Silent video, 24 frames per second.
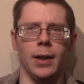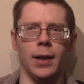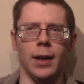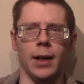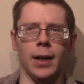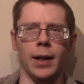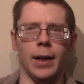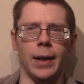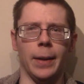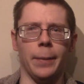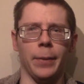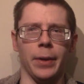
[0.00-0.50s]

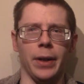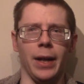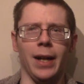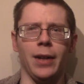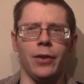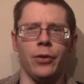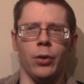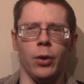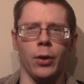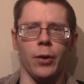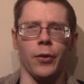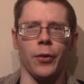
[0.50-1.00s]
When I
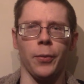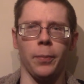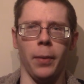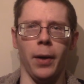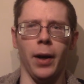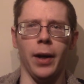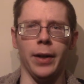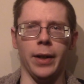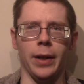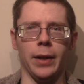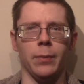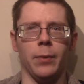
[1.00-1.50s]
took
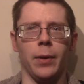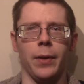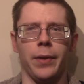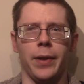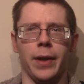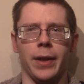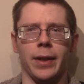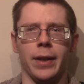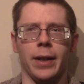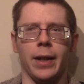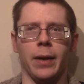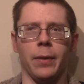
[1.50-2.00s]
Spud in, one
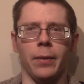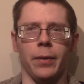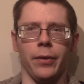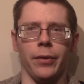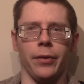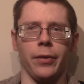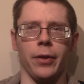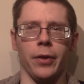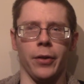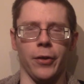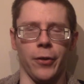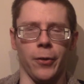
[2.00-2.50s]
thing that I
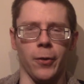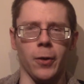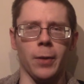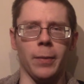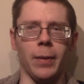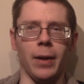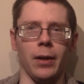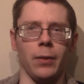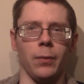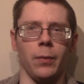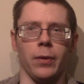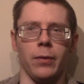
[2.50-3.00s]
was concerned about,